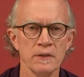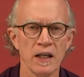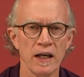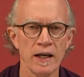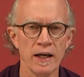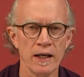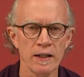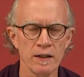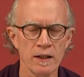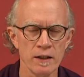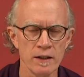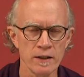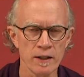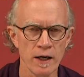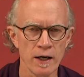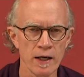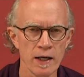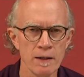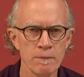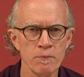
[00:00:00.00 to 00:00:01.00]
at the
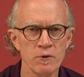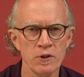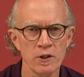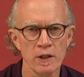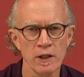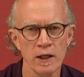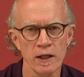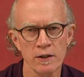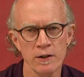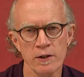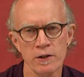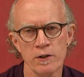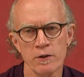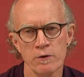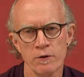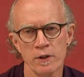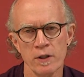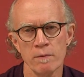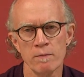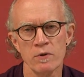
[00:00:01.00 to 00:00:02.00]
time she had this
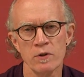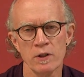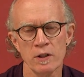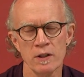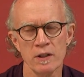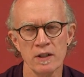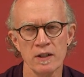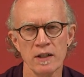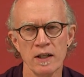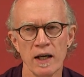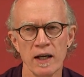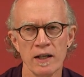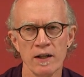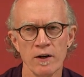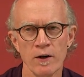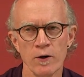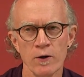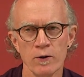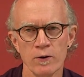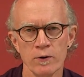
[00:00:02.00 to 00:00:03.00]
dream, she did not
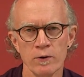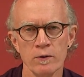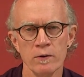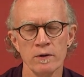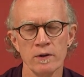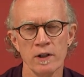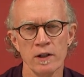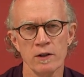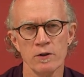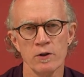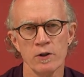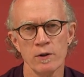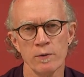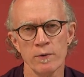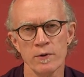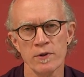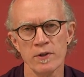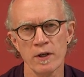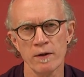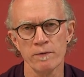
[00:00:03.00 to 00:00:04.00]
know that she
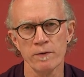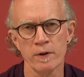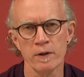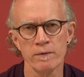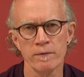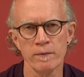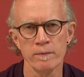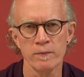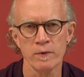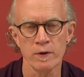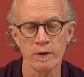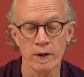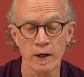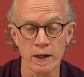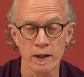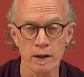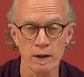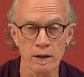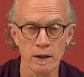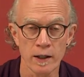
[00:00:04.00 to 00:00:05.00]
was suffering from
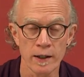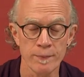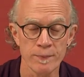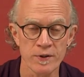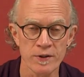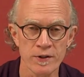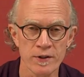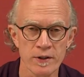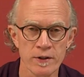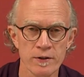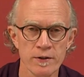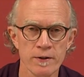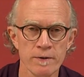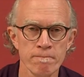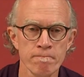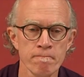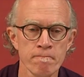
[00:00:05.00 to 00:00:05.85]
chronic Lyme disease.